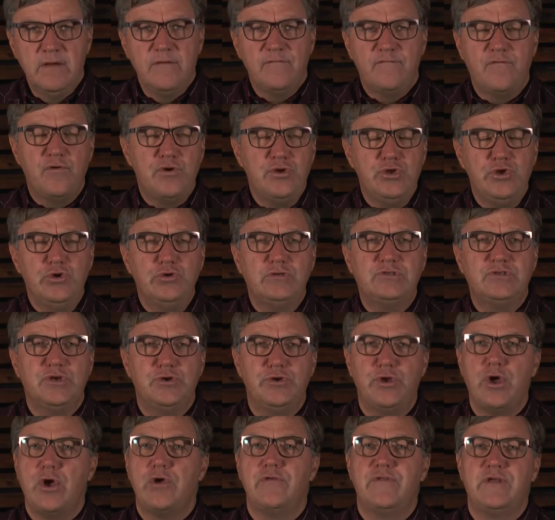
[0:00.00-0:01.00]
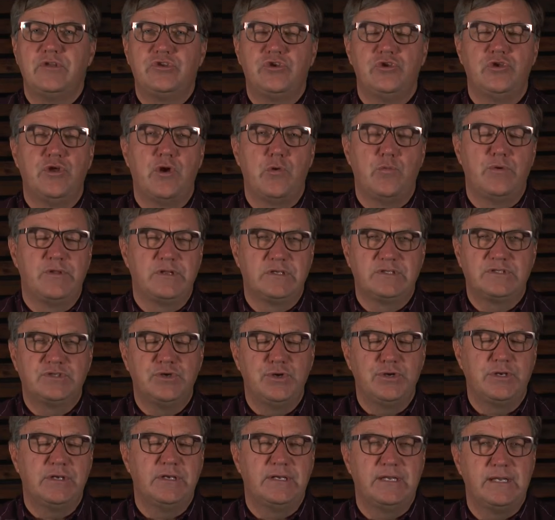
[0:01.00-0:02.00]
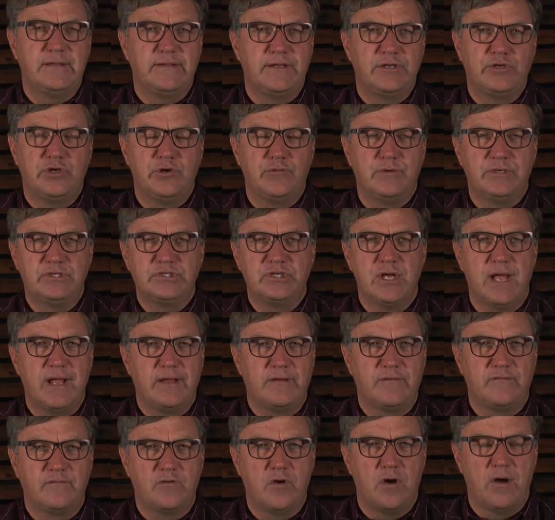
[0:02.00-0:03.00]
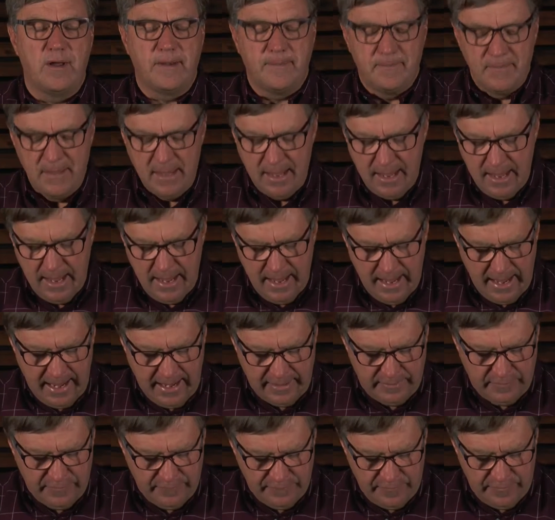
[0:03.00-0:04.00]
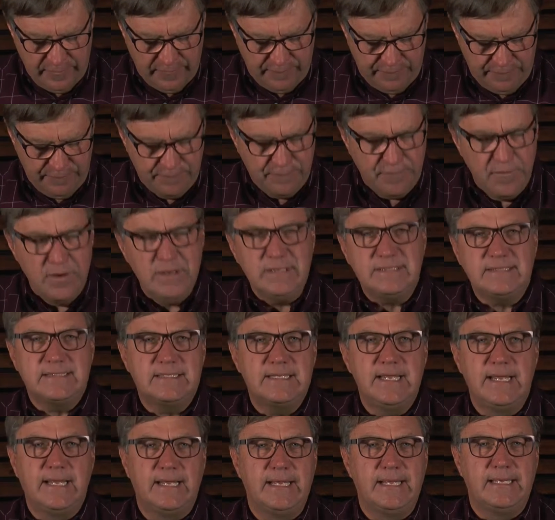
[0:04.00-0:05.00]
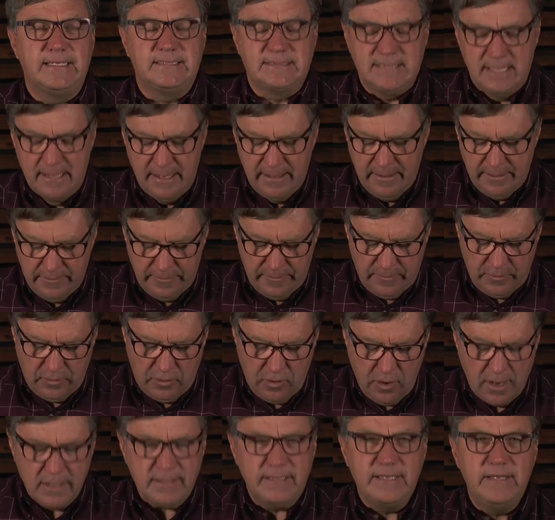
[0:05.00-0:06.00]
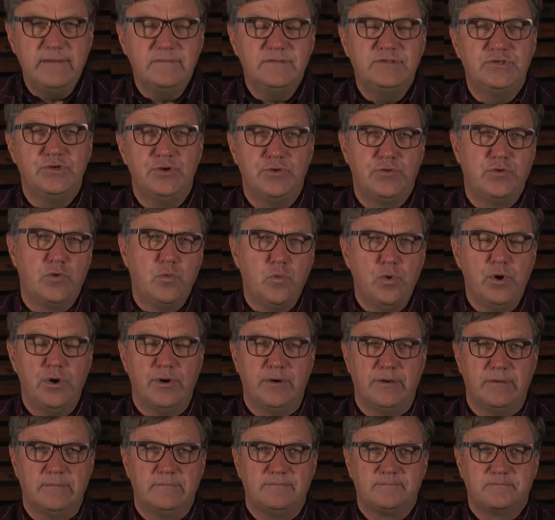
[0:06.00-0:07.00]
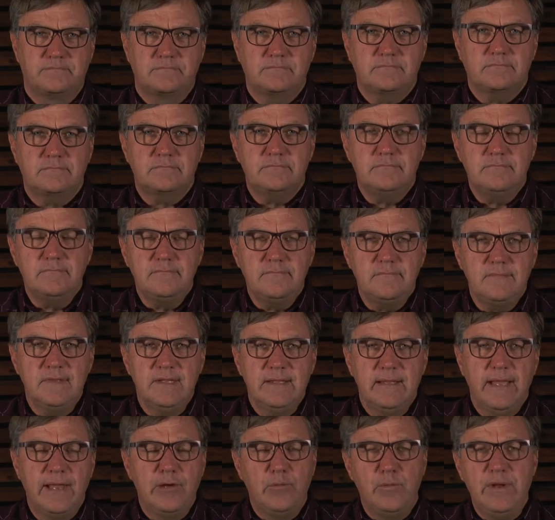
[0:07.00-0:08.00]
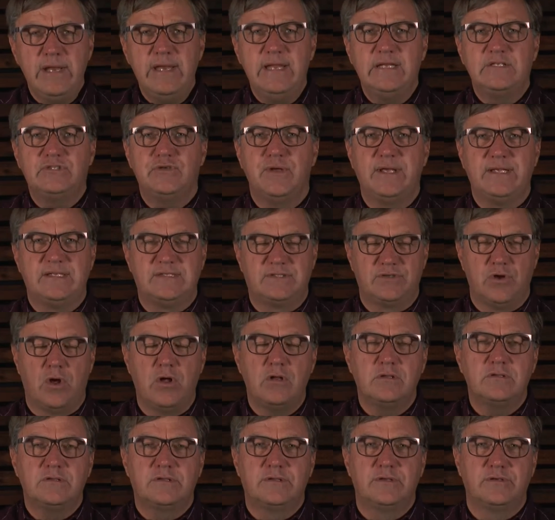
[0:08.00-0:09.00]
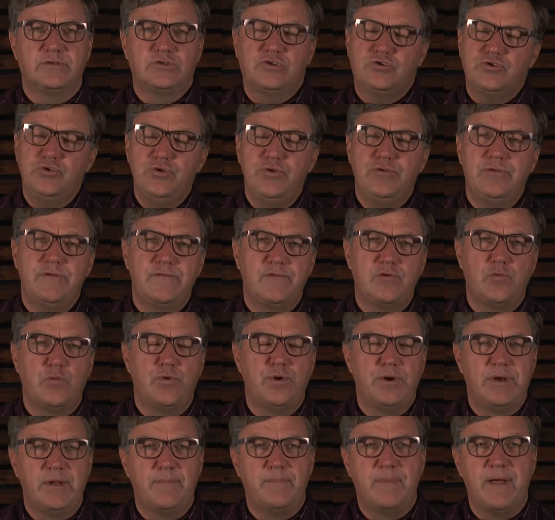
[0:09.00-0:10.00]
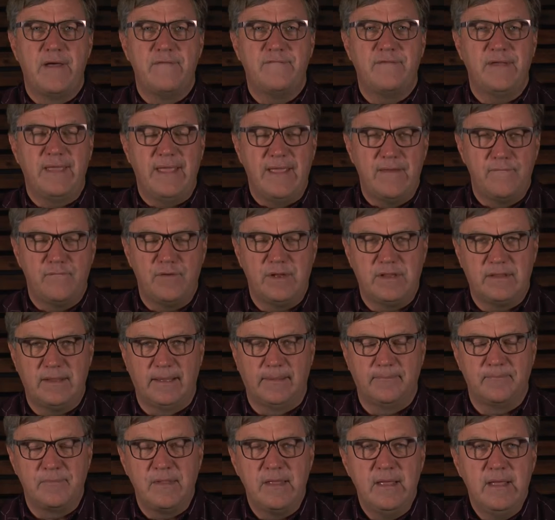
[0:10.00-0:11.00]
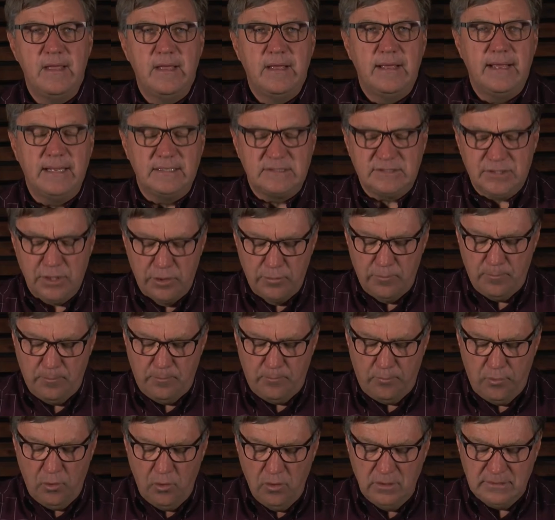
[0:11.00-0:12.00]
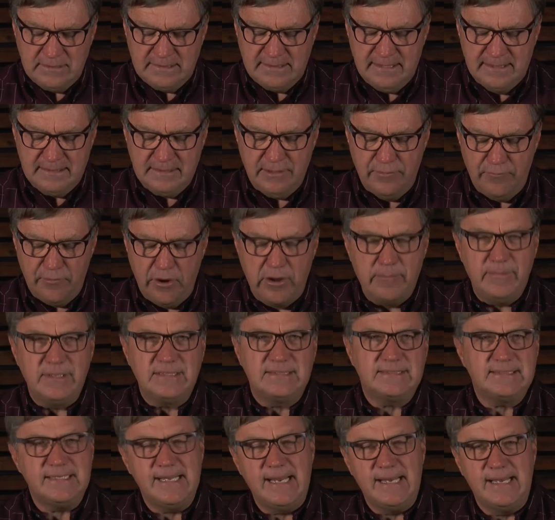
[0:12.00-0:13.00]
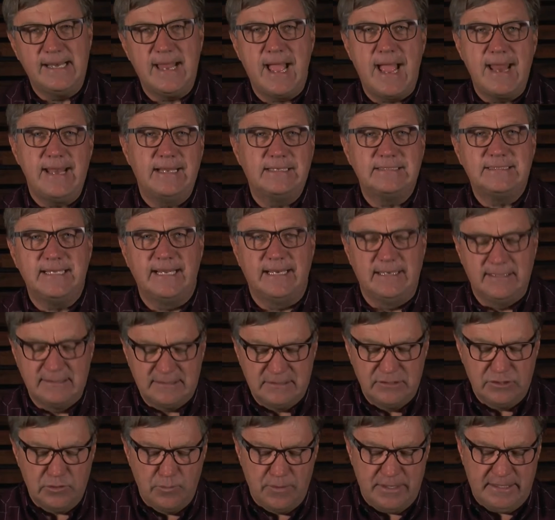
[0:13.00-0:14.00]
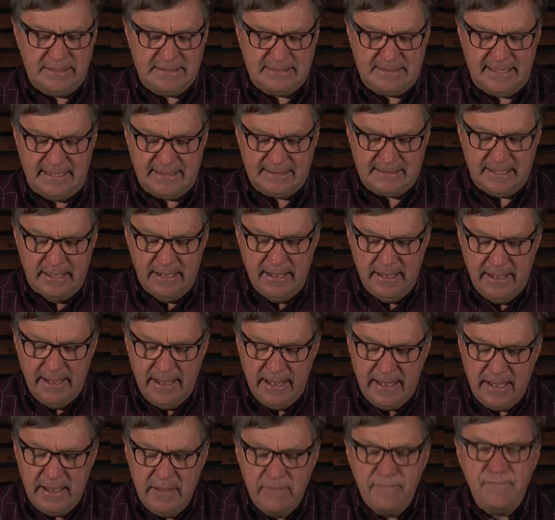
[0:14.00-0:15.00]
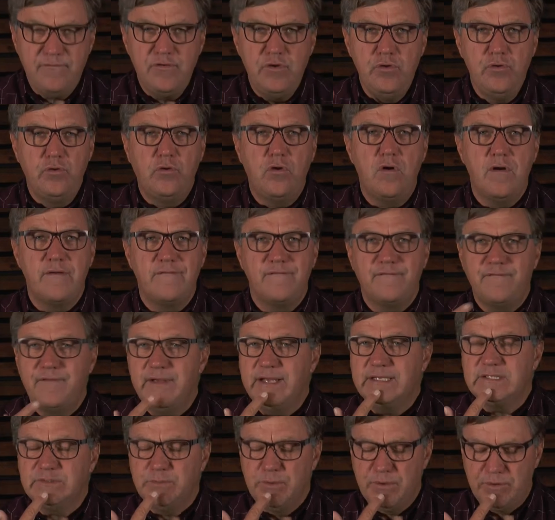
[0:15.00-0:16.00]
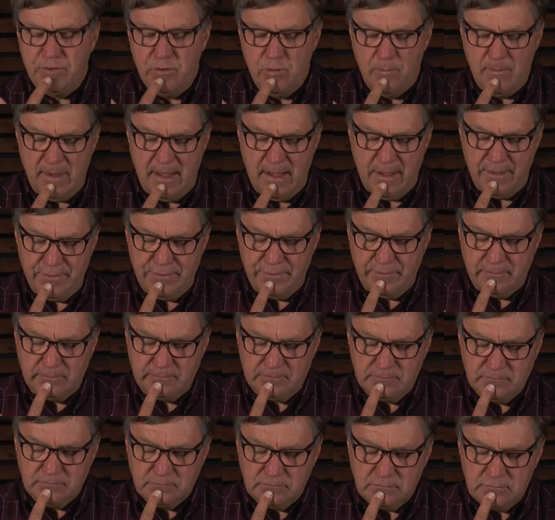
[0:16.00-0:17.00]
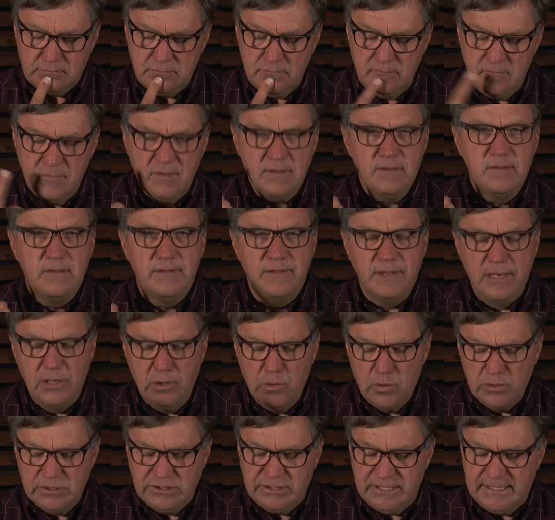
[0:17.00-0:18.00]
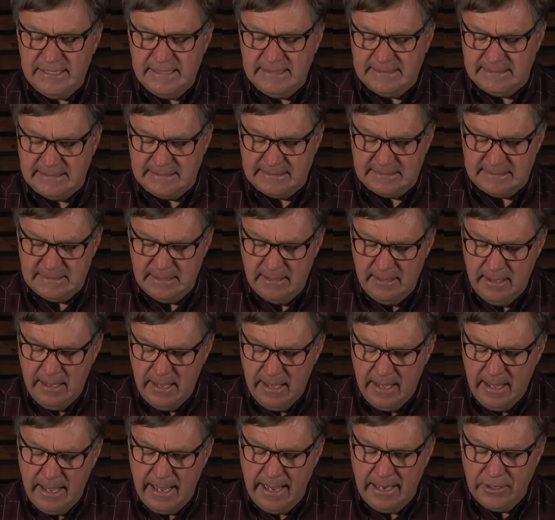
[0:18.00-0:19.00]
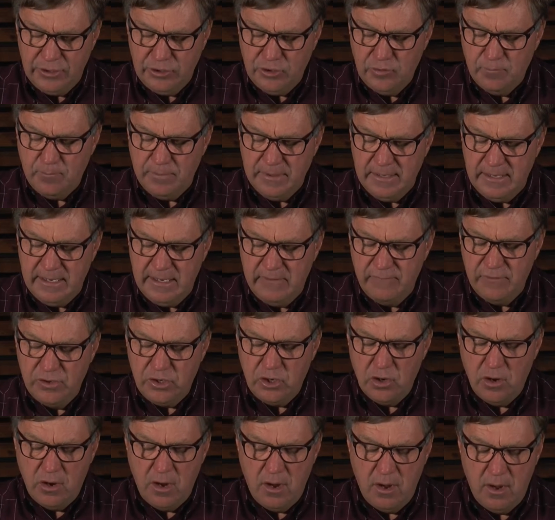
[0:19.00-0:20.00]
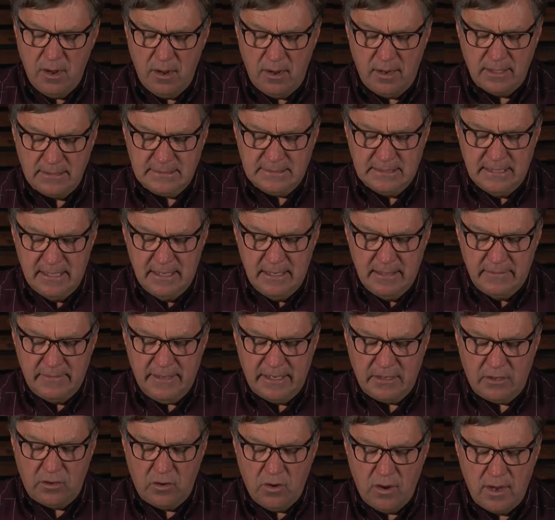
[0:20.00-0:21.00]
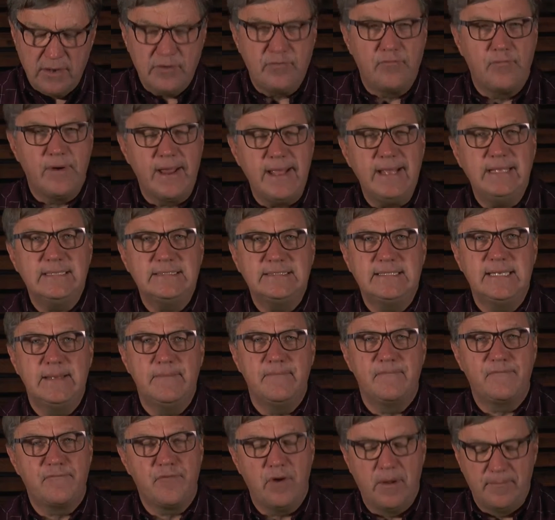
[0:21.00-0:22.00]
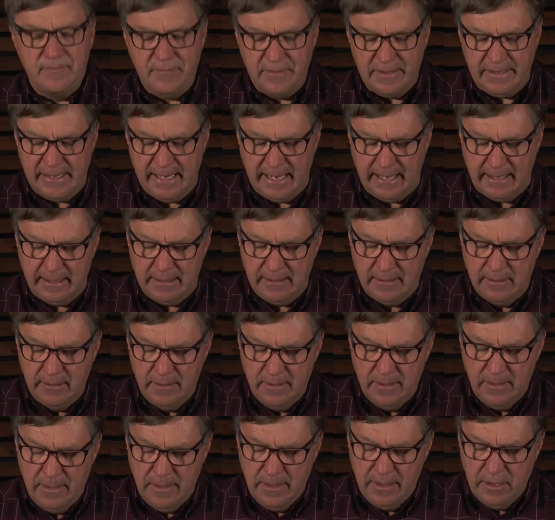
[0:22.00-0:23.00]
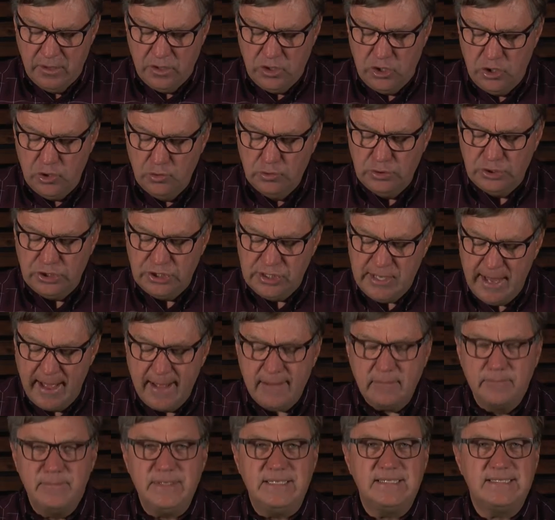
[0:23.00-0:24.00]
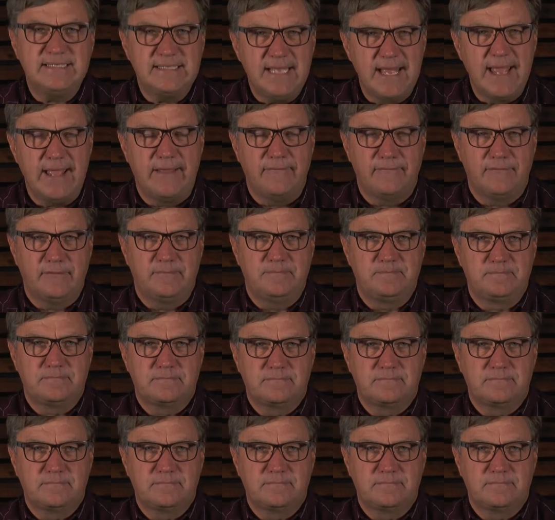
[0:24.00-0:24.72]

for you to know that you know with a certainty that you're a child of God. And the, the first thing is, God gives you the word. And we need to exalt the truth of the word above everything. And so Paul says in Romans 10 9 and 10, listen to what he says. If you confess with your mouth the Lord Jesus and you believe in your heart that God raised him from the dead, you shall be saved.